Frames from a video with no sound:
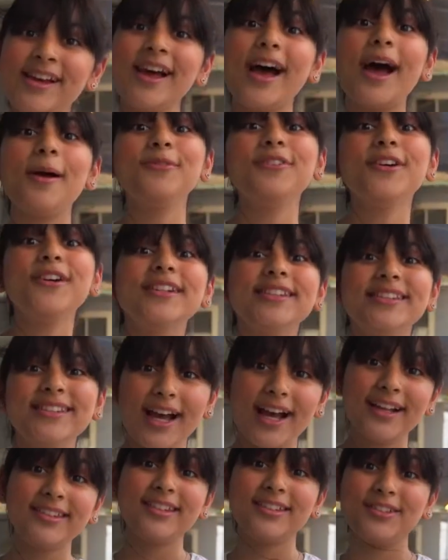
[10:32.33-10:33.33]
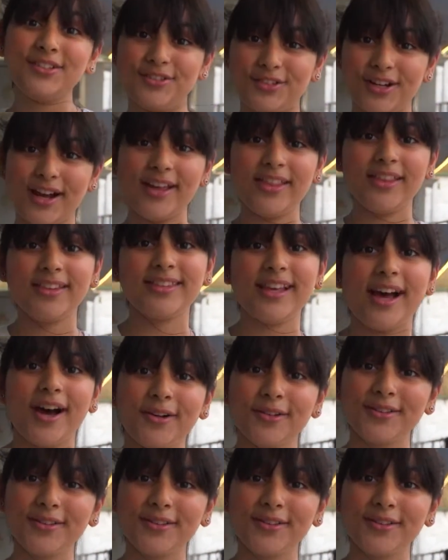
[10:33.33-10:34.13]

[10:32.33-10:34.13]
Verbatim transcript: I'm so excited to try this out.